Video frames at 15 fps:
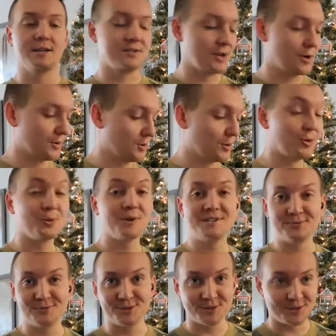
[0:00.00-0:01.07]
so the whole reason
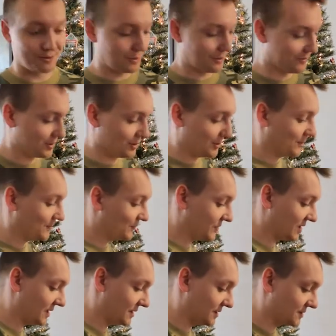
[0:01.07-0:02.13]
we're doing a review
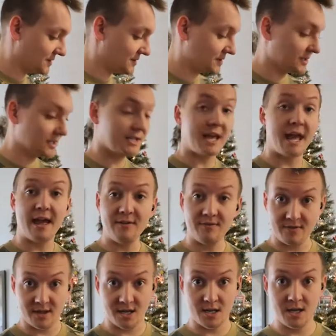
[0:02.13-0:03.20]
is
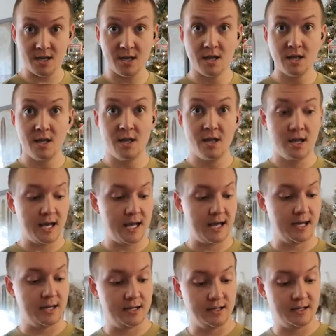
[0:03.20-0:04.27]
Kevin
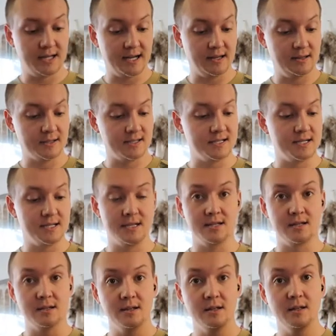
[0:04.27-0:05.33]
had
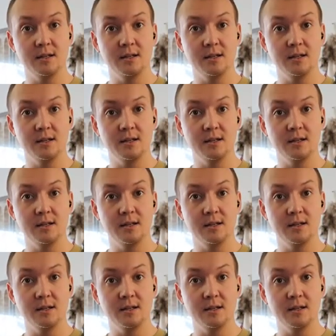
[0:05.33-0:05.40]
Galaxy